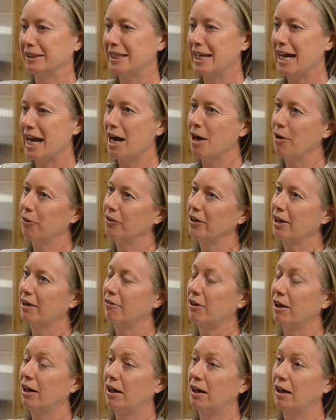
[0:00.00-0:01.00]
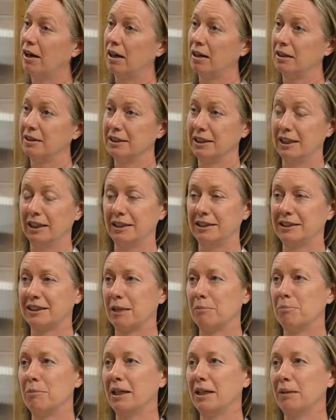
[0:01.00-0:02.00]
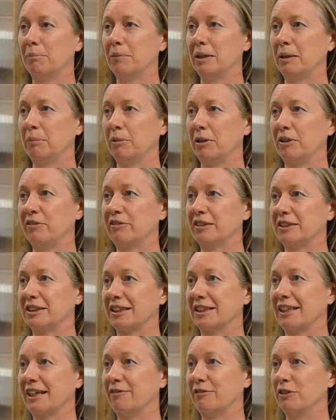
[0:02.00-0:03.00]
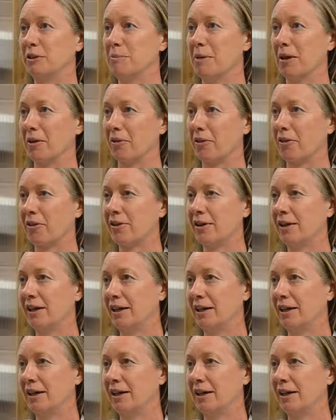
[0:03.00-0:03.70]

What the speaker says: Now there are nearly 10 million people who visit every month.